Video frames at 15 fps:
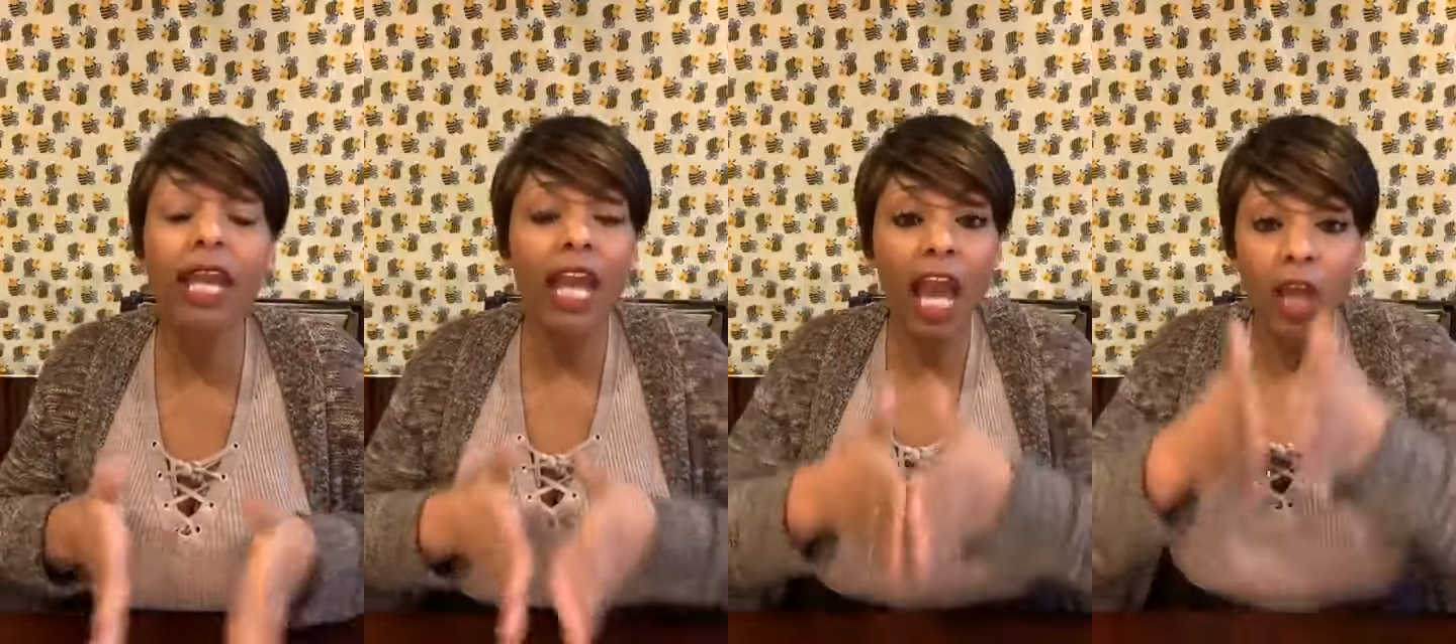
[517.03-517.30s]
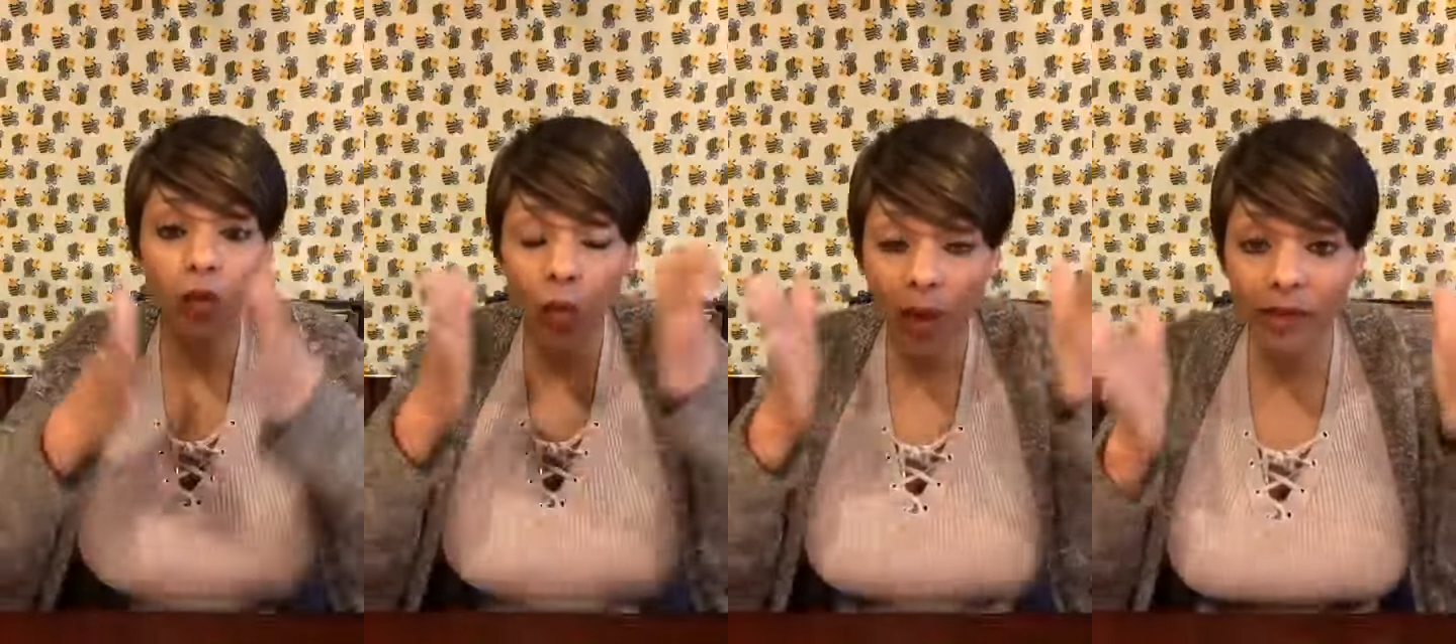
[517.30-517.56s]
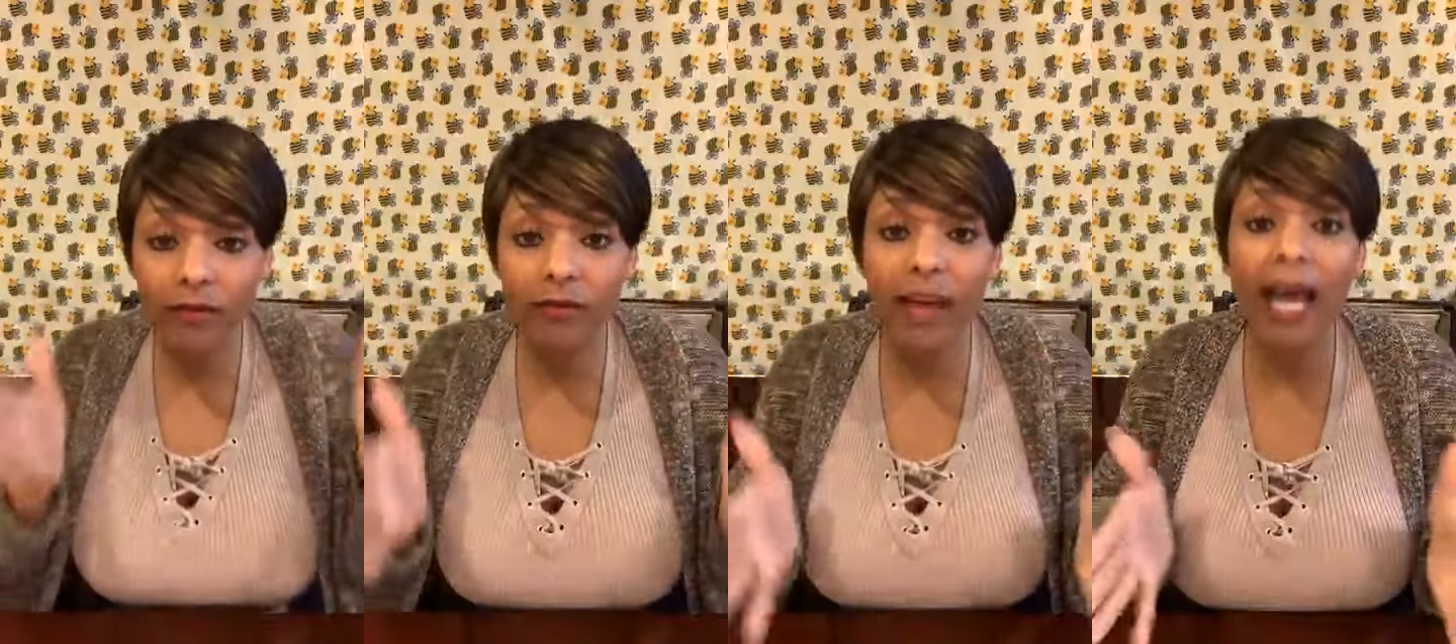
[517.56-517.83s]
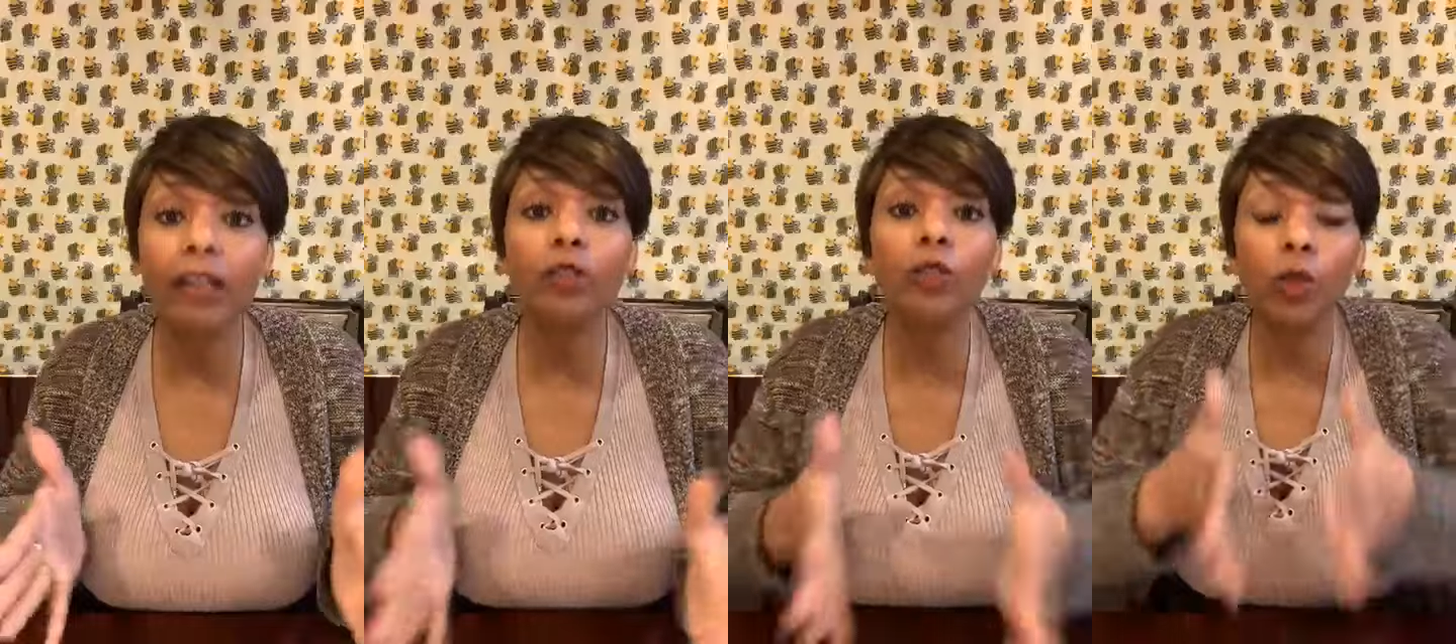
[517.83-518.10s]
and what
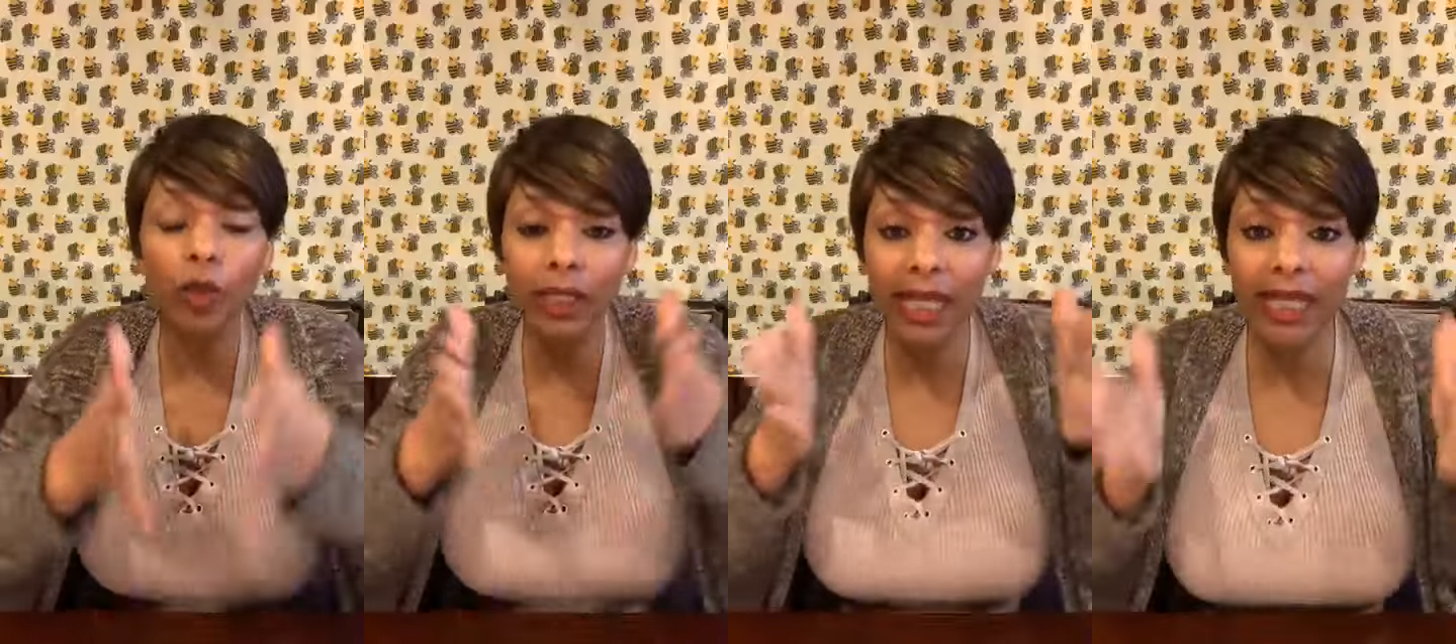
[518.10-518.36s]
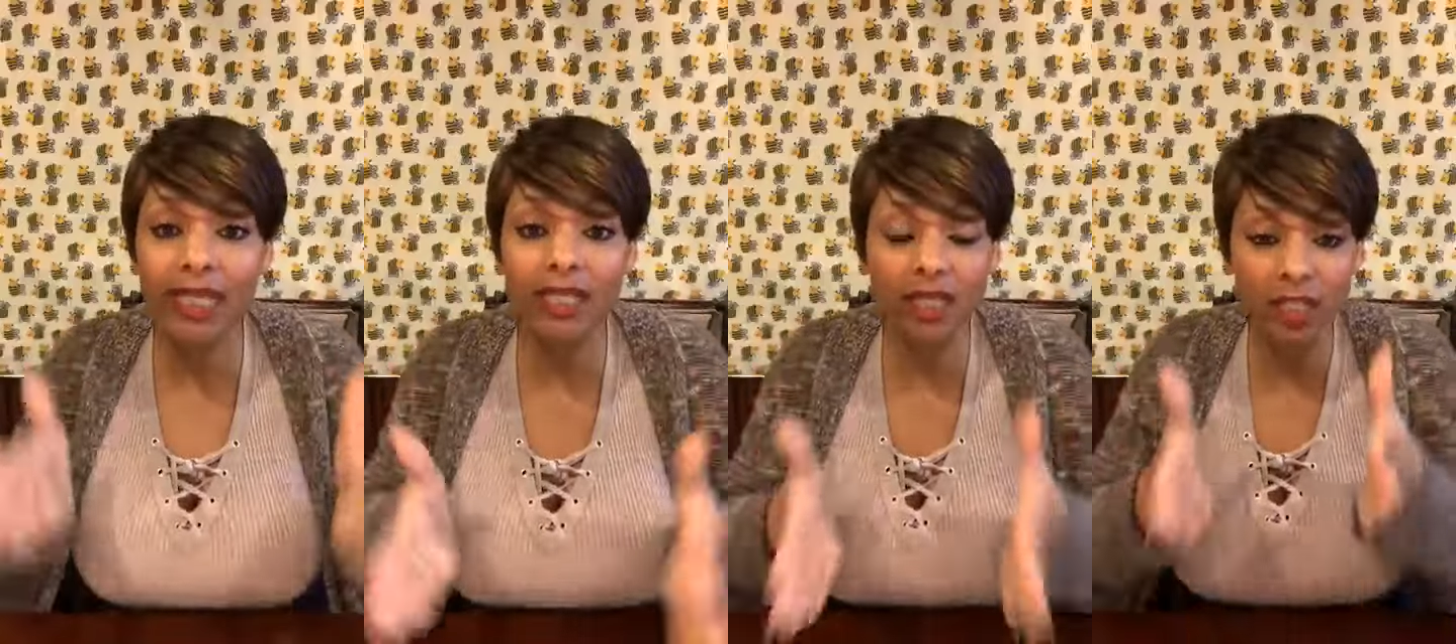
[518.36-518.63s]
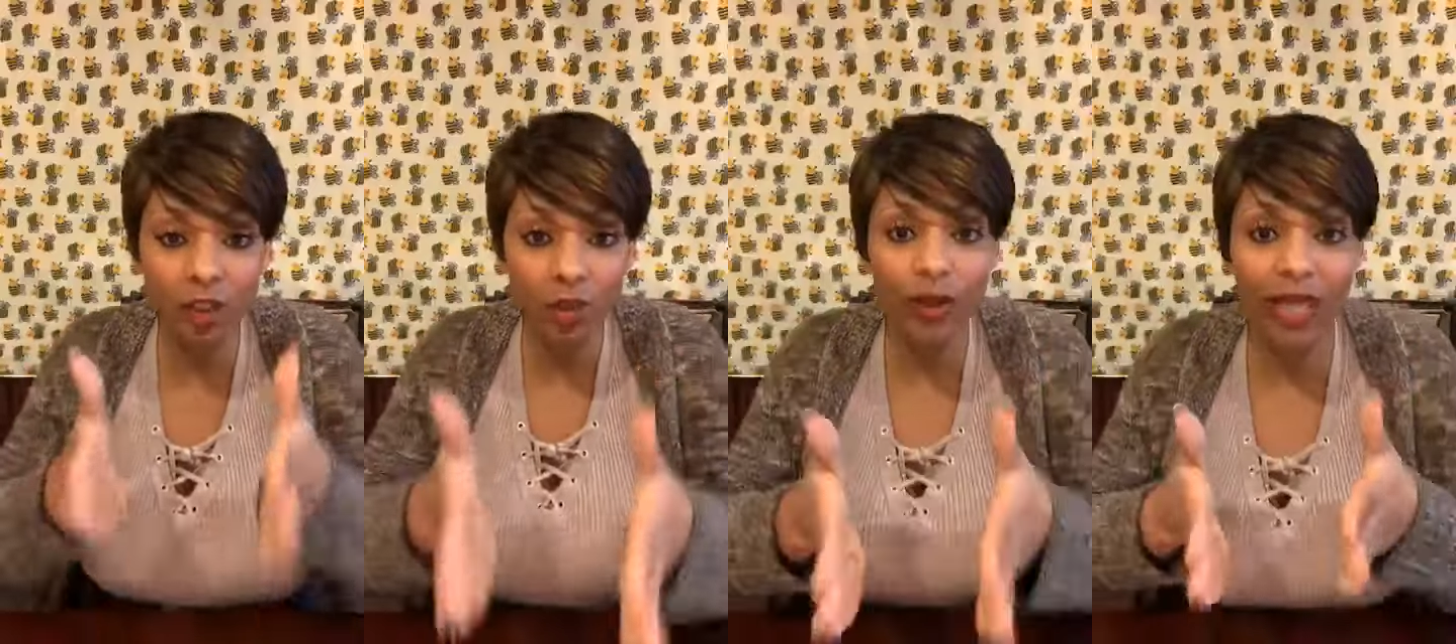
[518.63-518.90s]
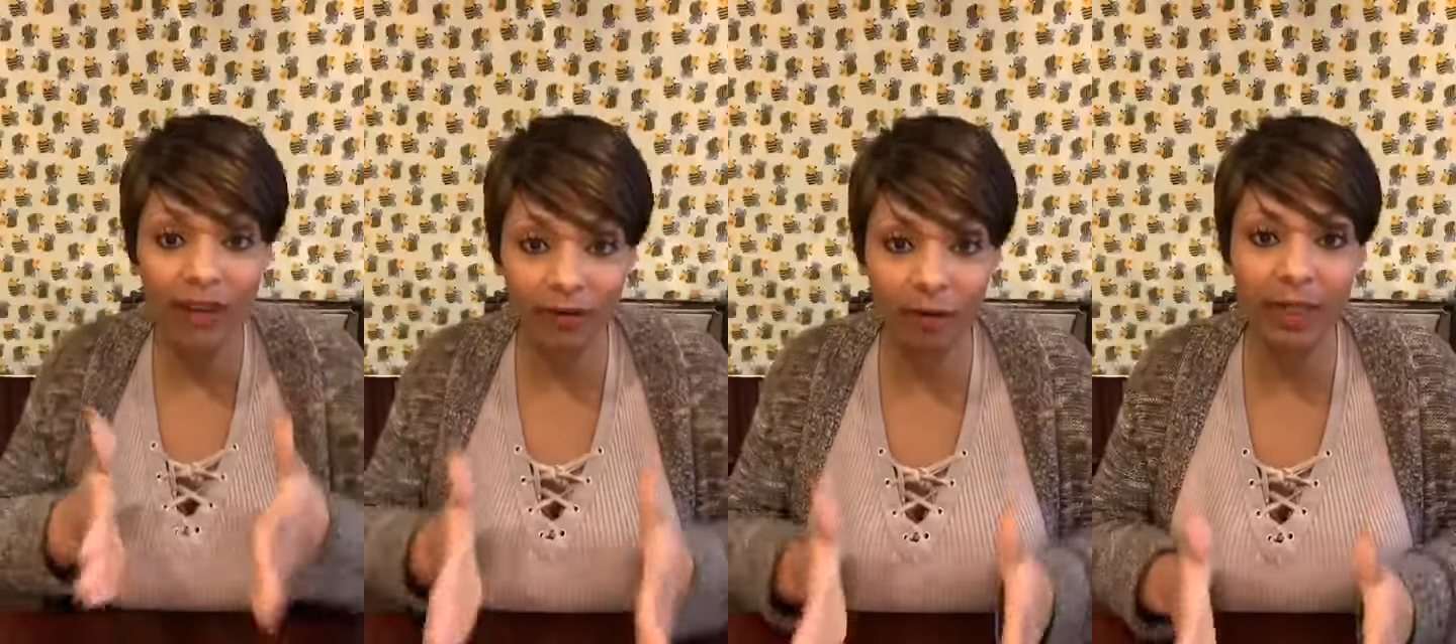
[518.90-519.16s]
value or legacy you
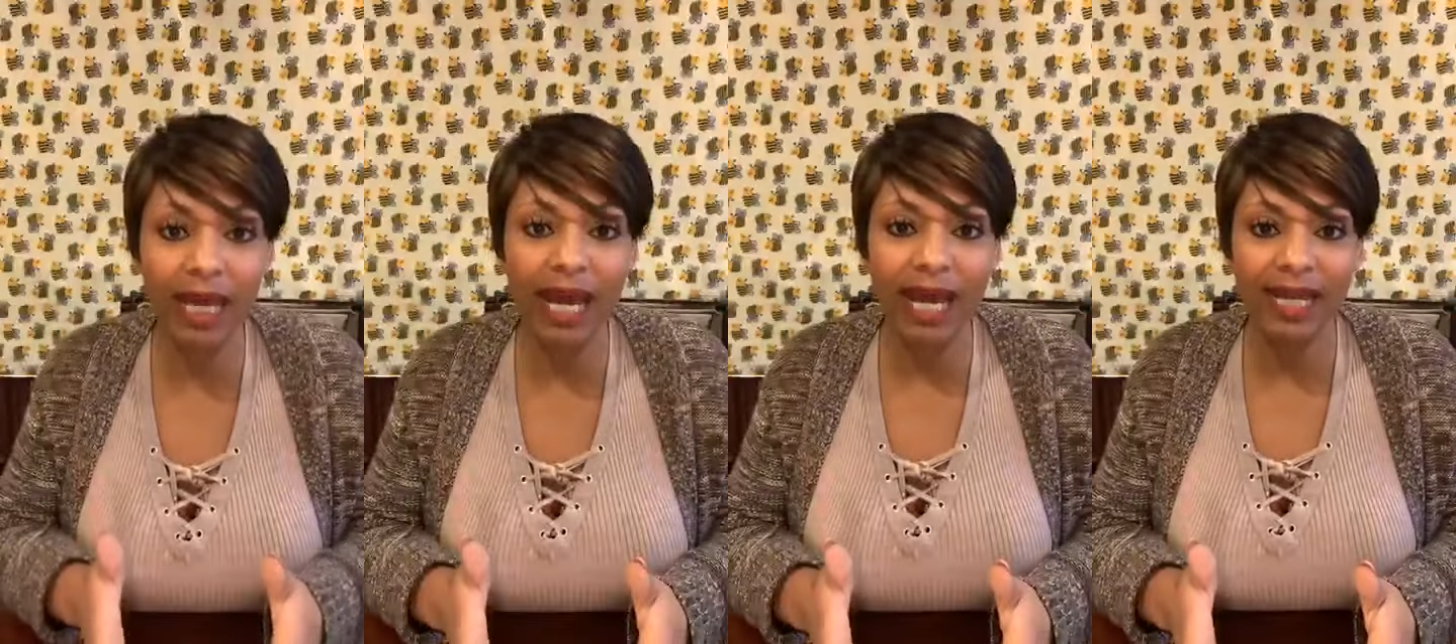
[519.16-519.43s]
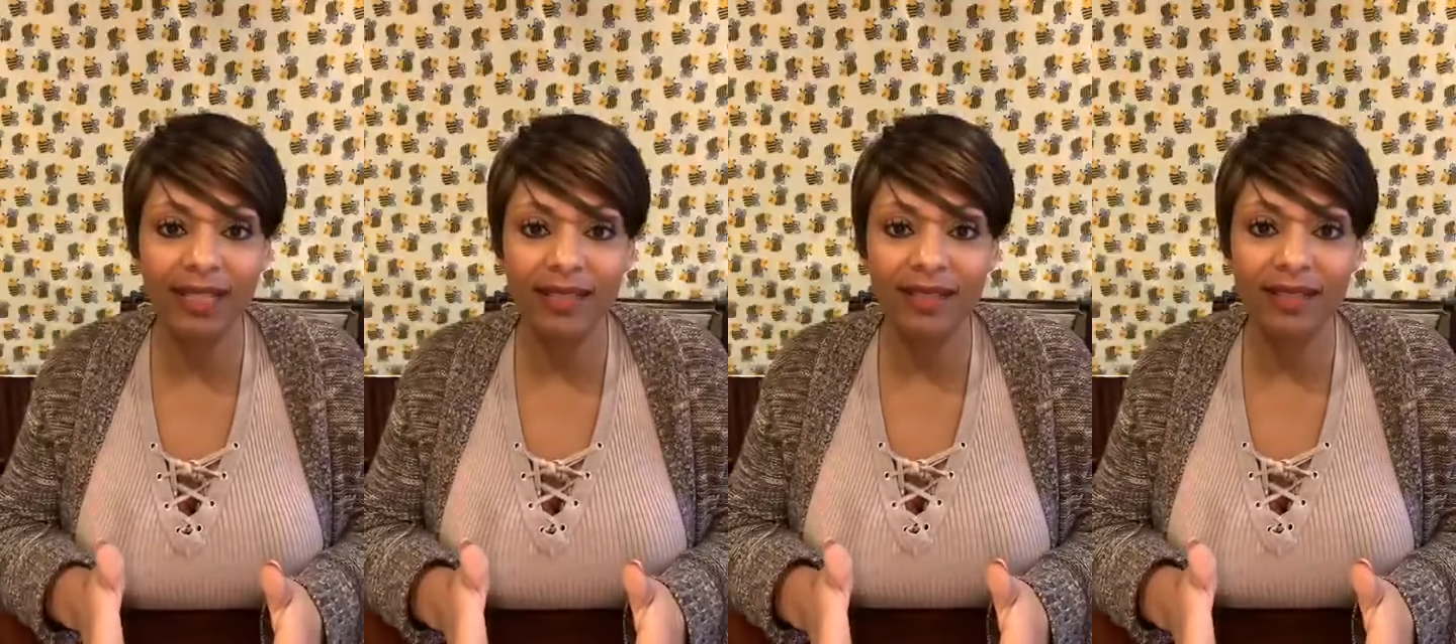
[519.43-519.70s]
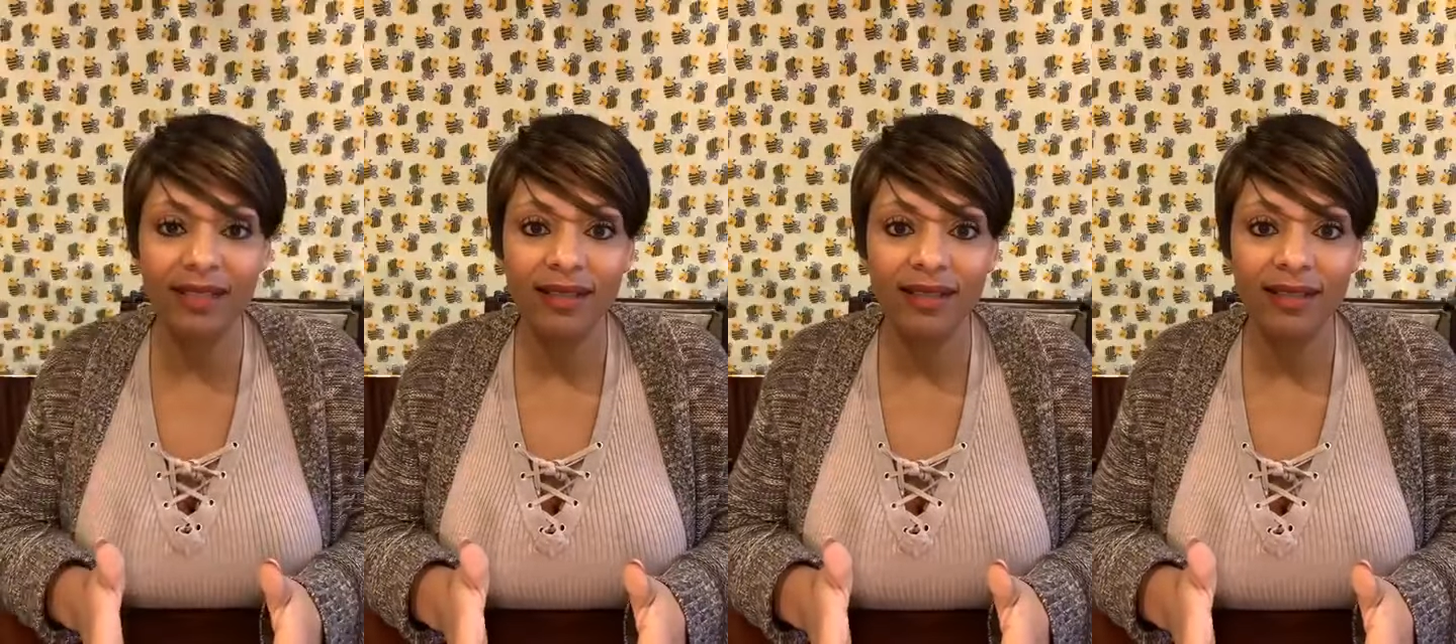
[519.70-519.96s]
left behind.